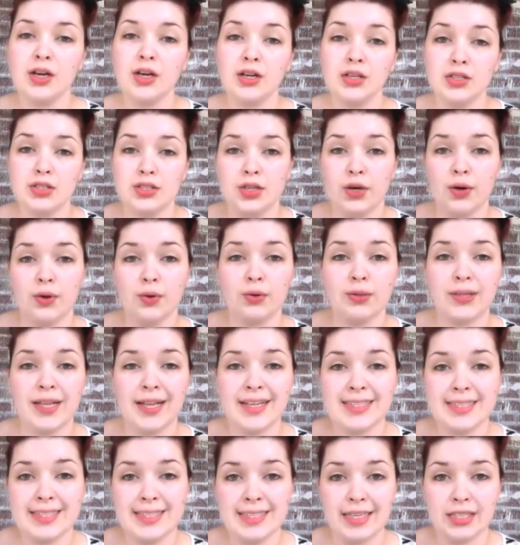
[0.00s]
So
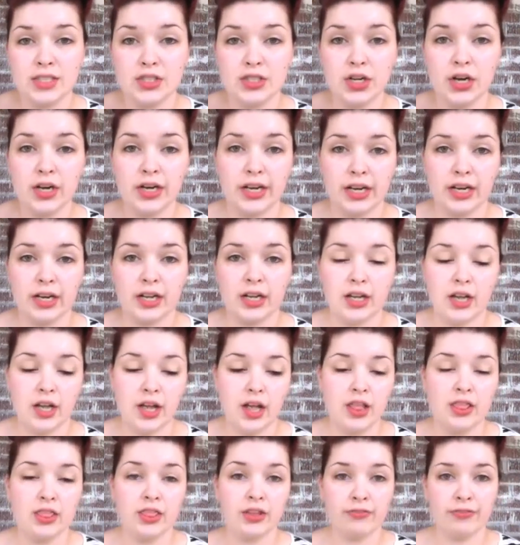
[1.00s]
let's get started.
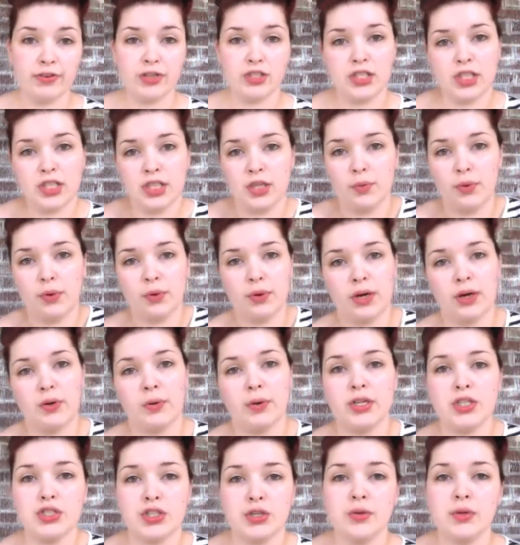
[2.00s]
The first thing that we're going to
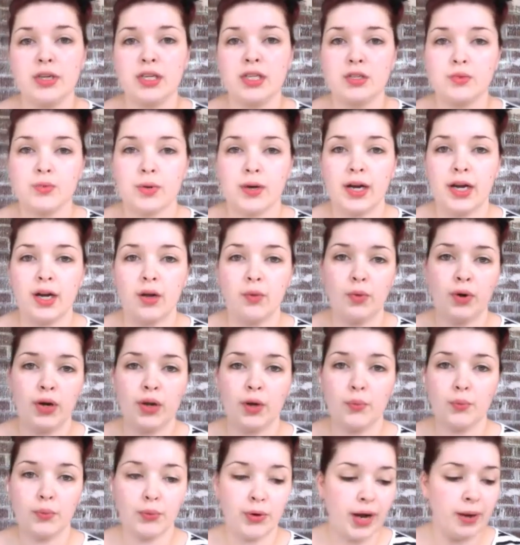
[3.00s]
want to do is we're going to want
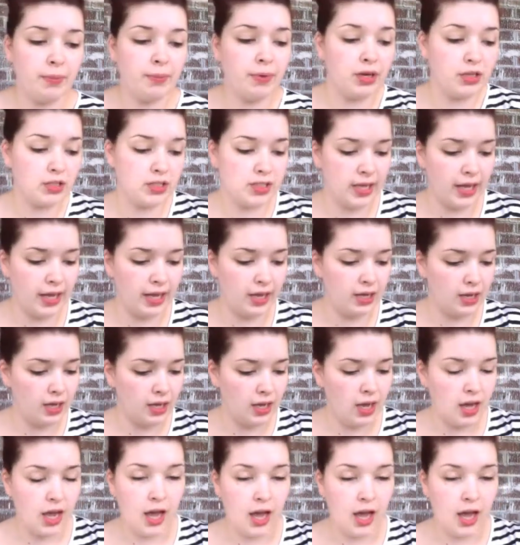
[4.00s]
to prime our skin.